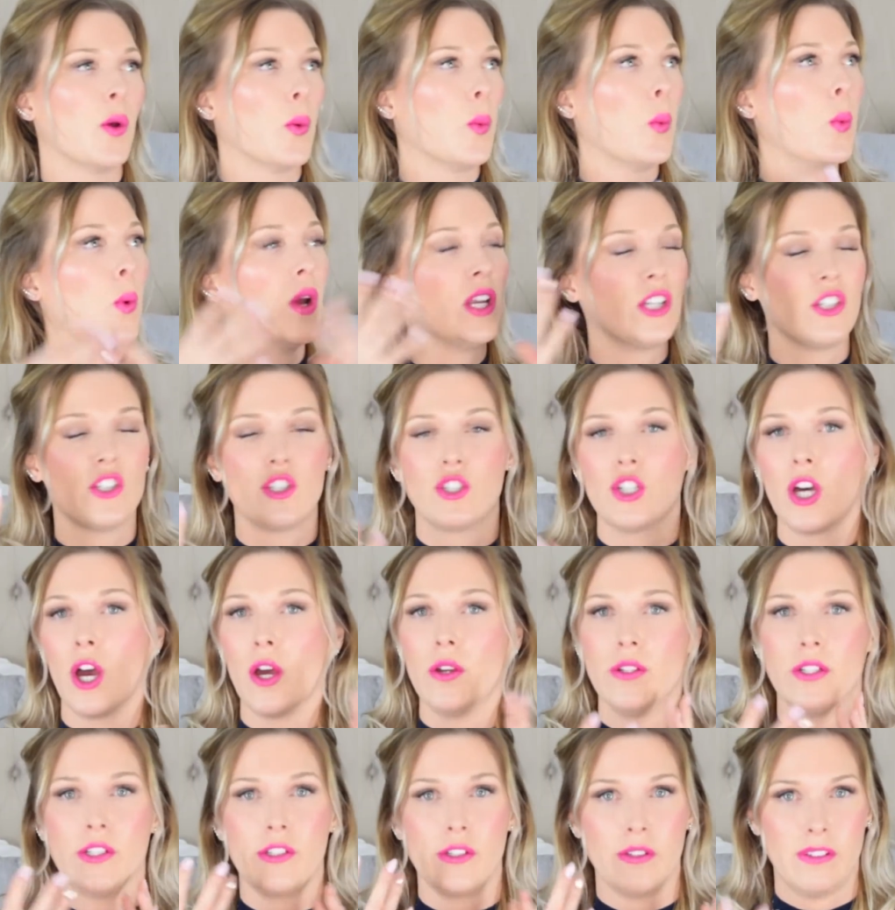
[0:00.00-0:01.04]
which
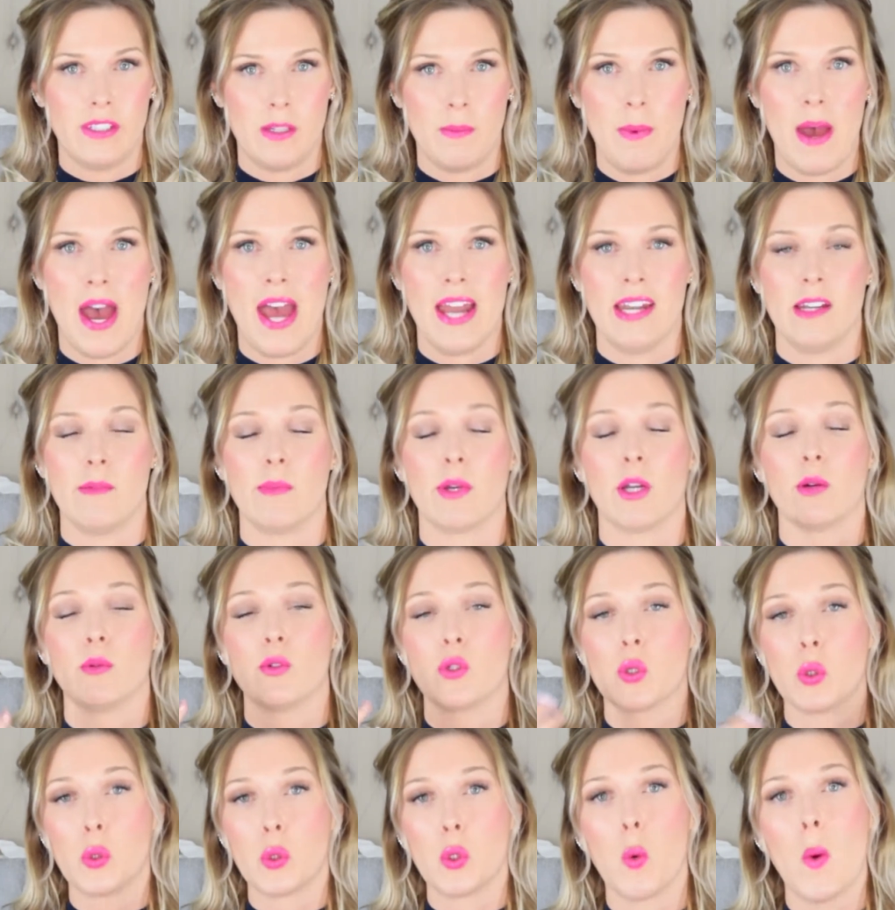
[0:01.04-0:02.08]
toner does depend, but I would
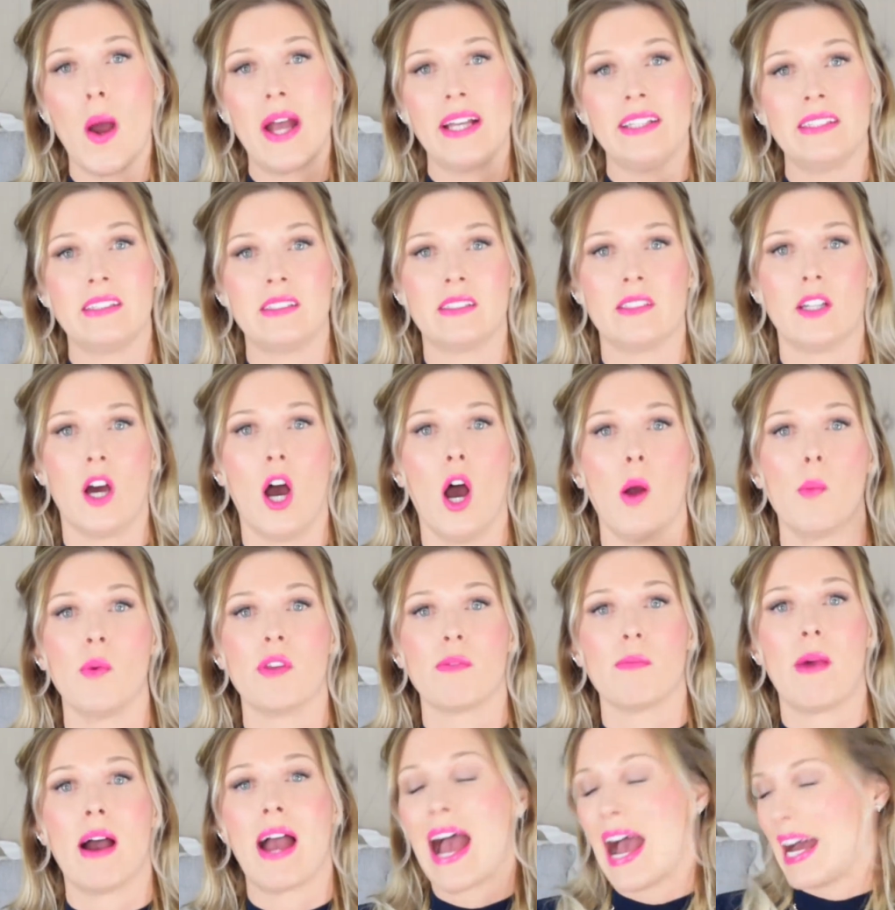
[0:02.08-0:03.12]
always start
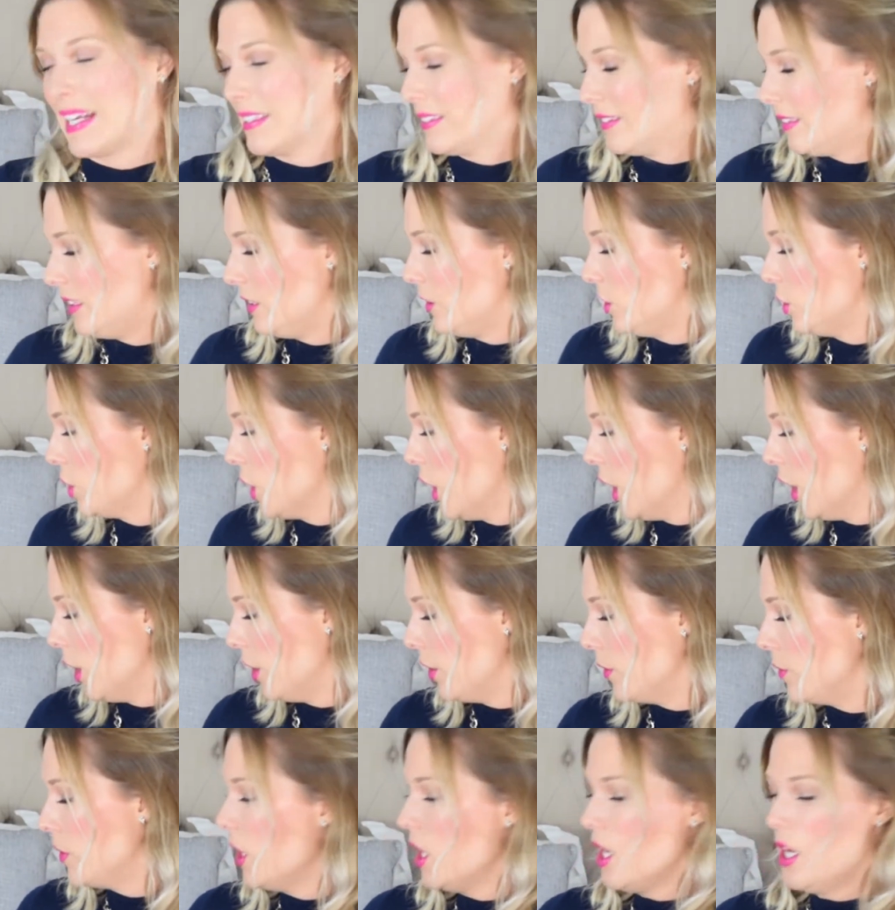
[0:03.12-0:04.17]
with my acid
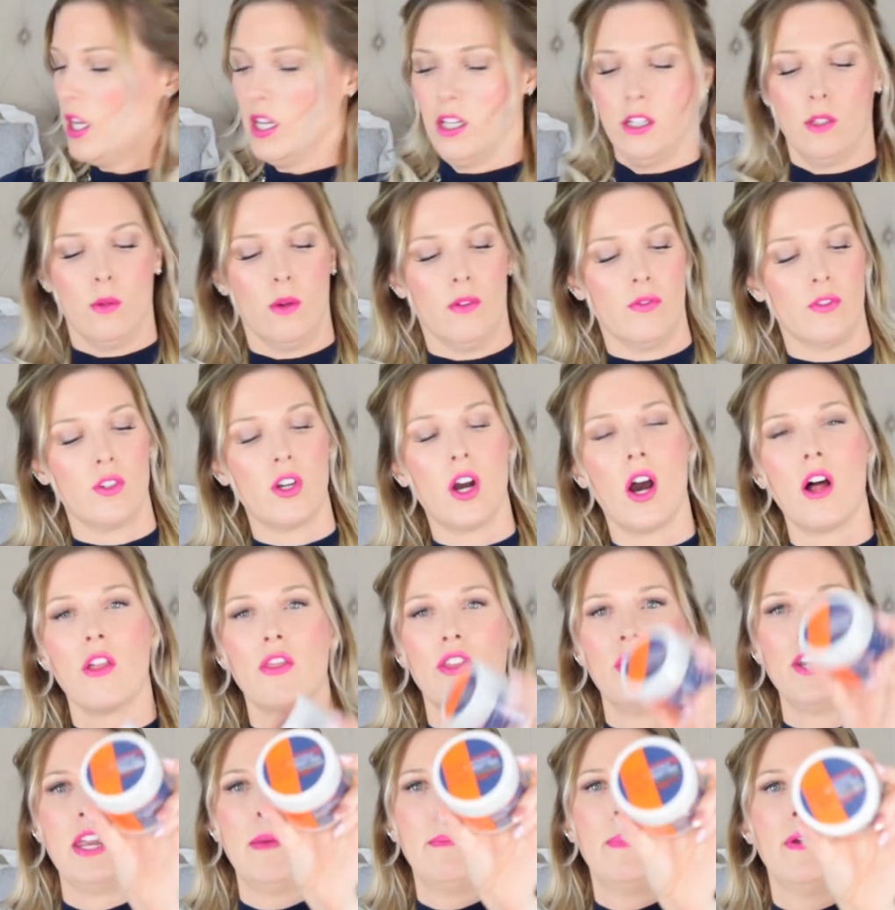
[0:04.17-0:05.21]
tone. So I've got
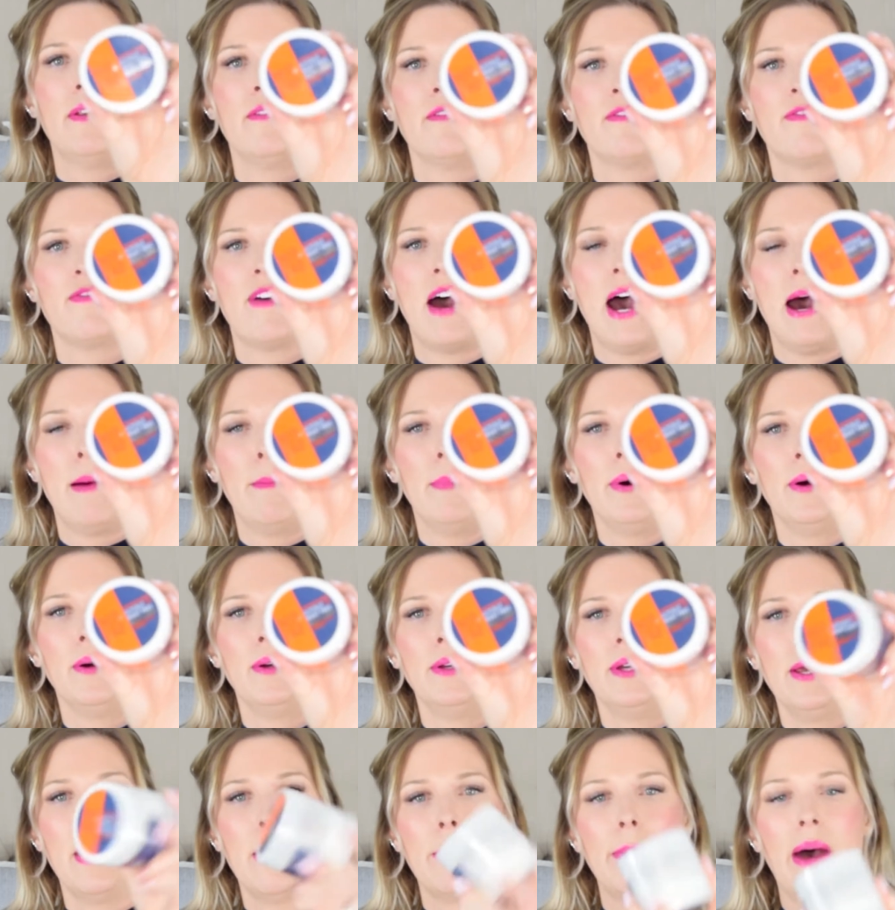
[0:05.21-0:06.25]
the Nip and Fab
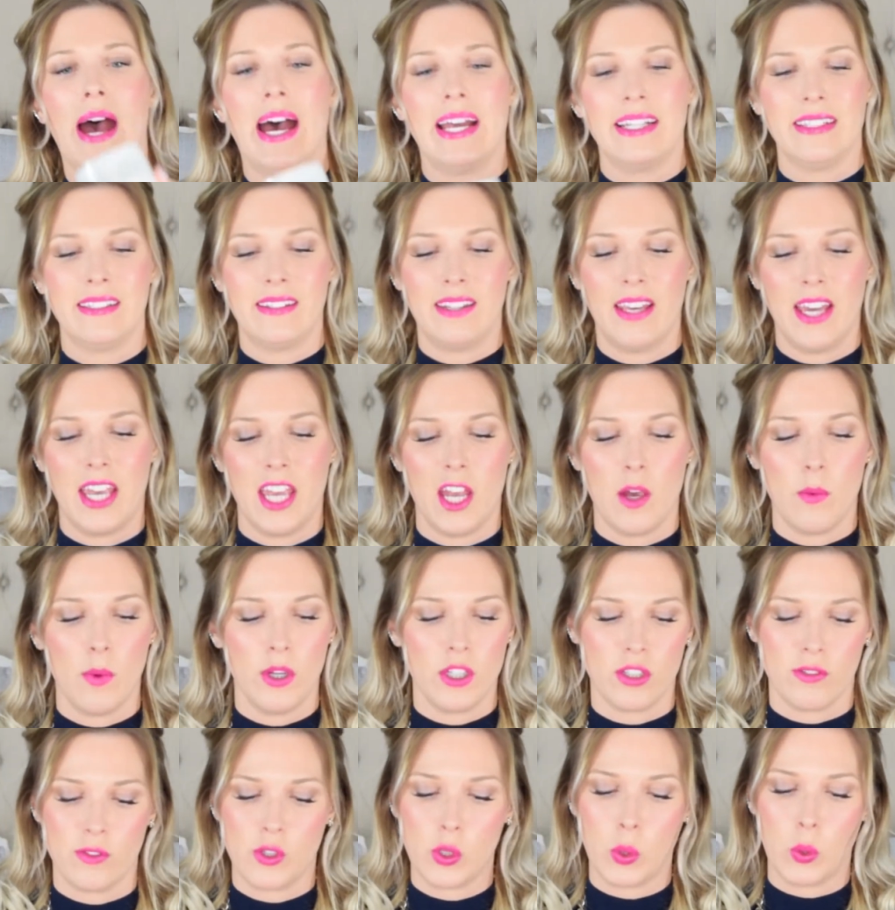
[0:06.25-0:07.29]
pads here,
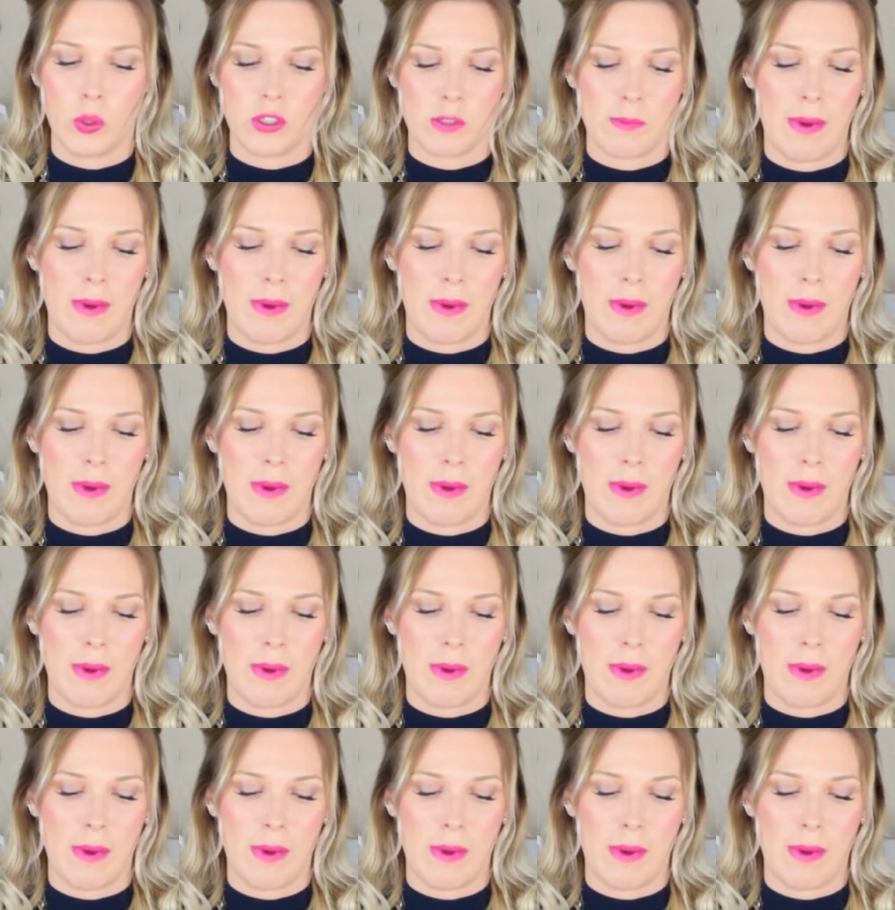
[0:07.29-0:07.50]
which I've talked